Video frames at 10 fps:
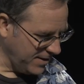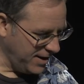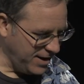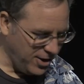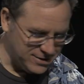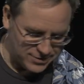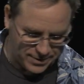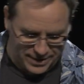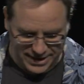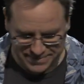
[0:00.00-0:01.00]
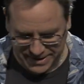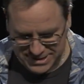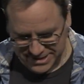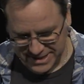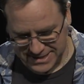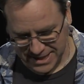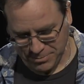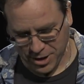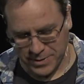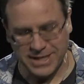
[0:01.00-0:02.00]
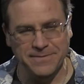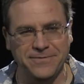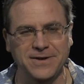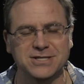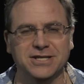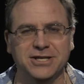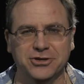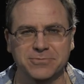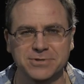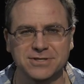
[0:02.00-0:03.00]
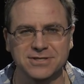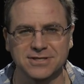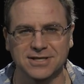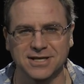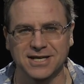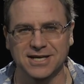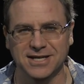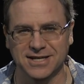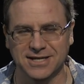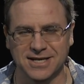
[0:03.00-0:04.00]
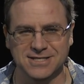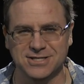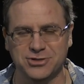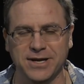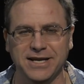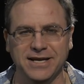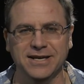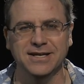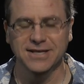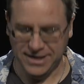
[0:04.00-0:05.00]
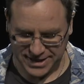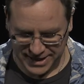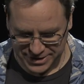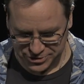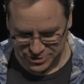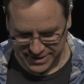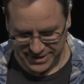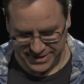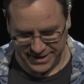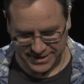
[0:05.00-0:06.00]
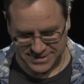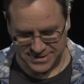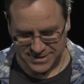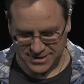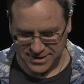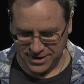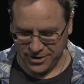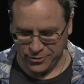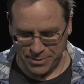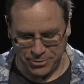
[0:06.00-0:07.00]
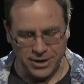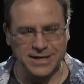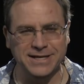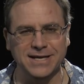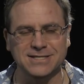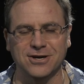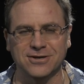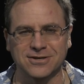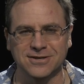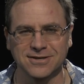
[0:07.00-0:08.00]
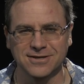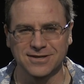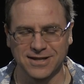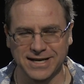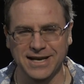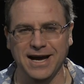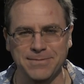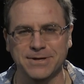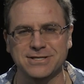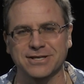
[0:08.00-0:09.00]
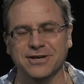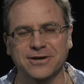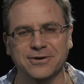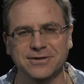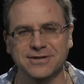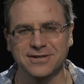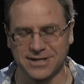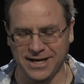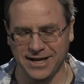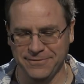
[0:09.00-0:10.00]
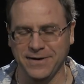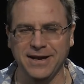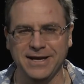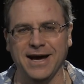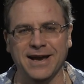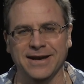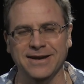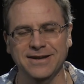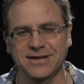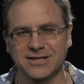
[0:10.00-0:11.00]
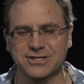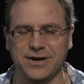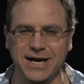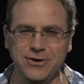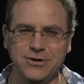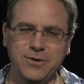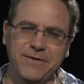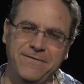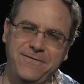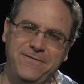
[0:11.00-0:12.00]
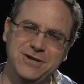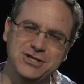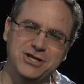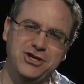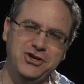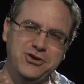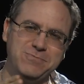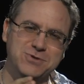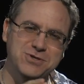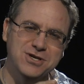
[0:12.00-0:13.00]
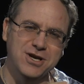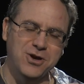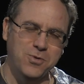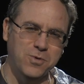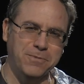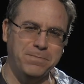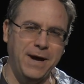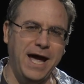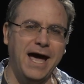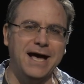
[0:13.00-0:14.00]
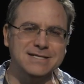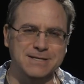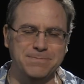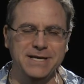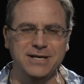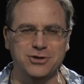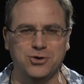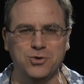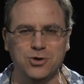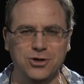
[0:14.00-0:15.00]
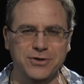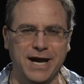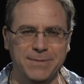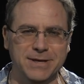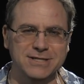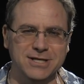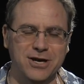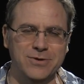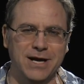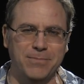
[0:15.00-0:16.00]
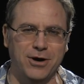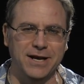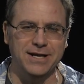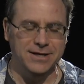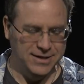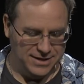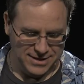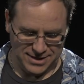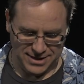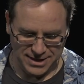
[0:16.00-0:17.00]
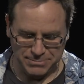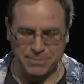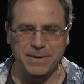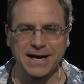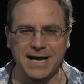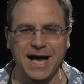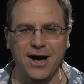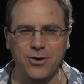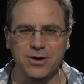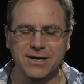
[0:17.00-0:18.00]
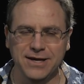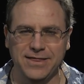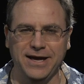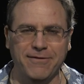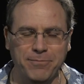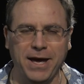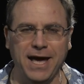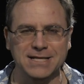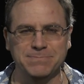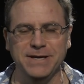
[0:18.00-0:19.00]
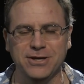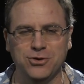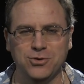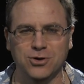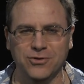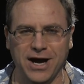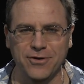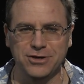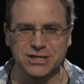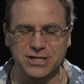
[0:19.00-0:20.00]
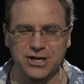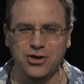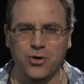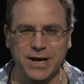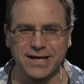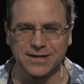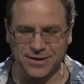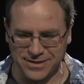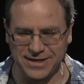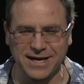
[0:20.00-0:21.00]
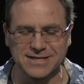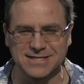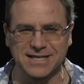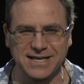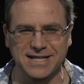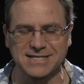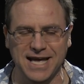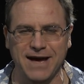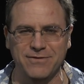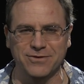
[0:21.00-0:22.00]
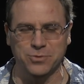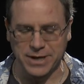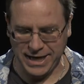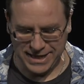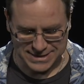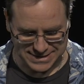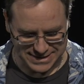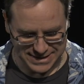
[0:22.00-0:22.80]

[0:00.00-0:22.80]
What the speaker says: Also, I wanted to mention this. I bought one of them fidget cubes because it's trendy, and I do trendy things. Although I bought it on Kickstarter like 9 months ago, and I finally got it. So I don't know if fidget cubes were past being cool 9 months ago when I bought it, but by now they have passed being cool. Now they're just annoying little things that kids have that everyone hates.